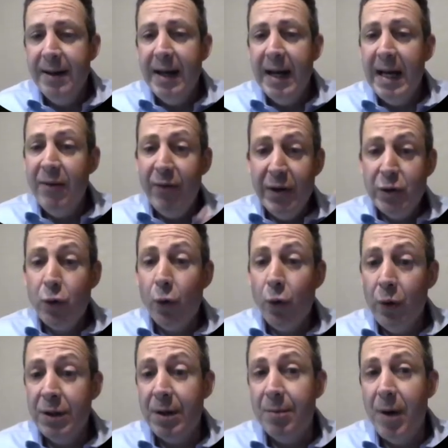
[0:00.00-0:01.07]
And in
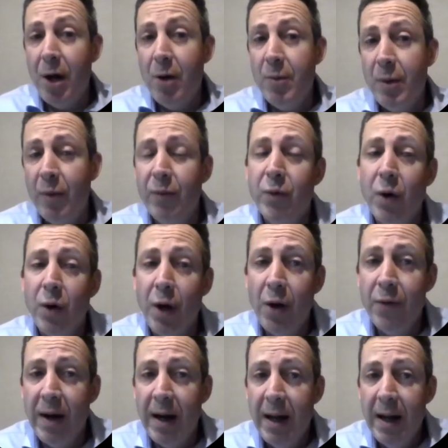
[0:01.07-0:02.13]
Victoria at the moment, we've got
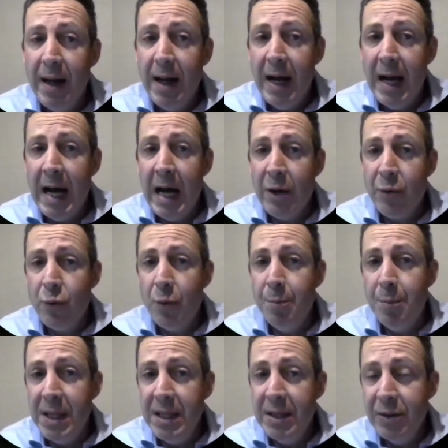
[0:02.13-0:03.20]
over $100
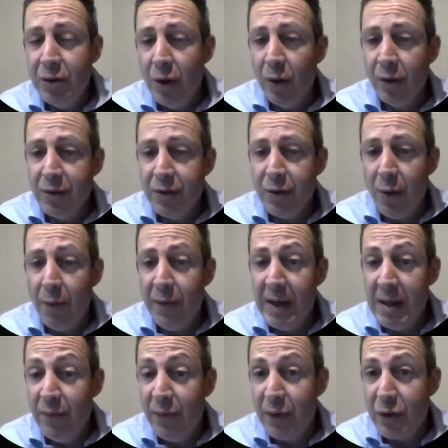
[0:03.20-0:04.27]
billion of
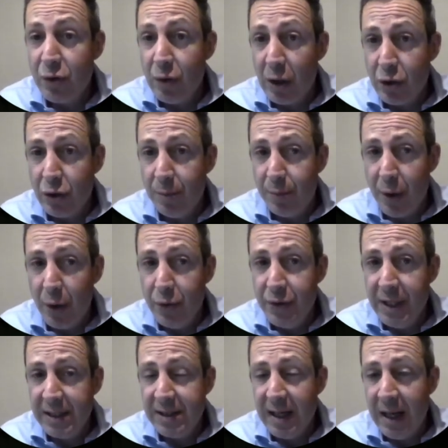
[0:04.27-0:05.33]
infrastructure
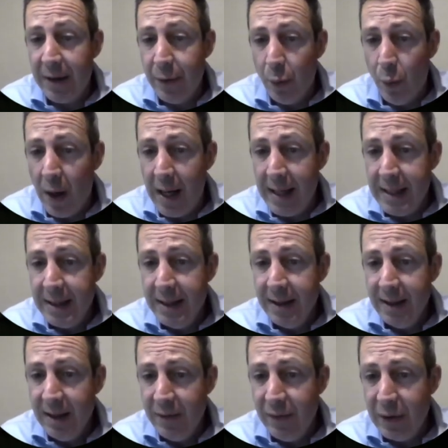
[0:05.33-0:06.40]
projects underway
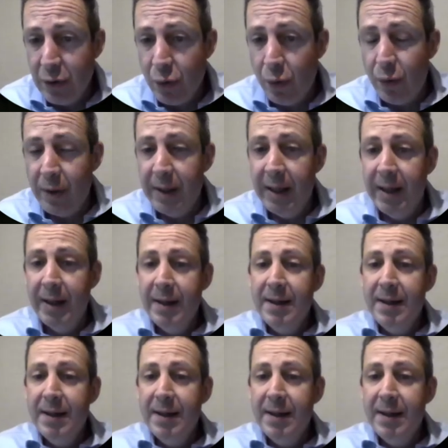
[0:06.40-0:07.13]
in Victoria.